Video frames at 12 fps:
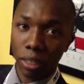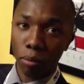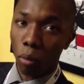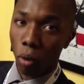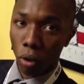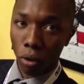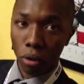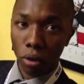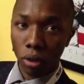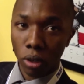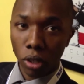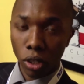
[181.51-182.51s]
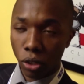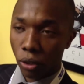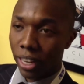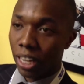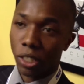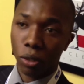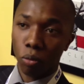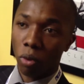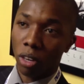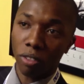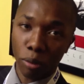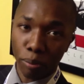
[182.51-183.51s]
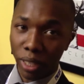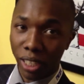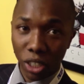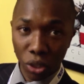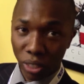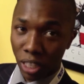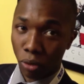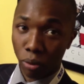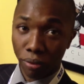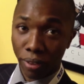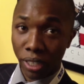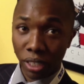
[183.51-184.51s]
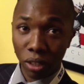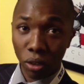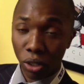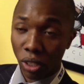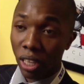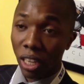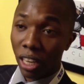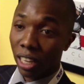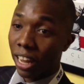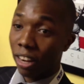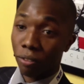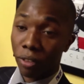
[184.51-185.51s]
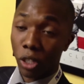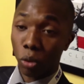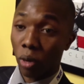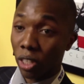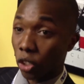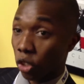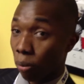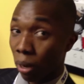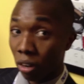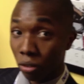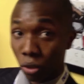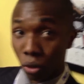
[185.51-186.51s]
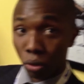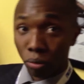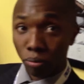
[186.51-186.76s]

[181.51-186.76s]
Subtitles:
take more. So that's one of the big issues that we're facing, because a lot of kids want to drop out of school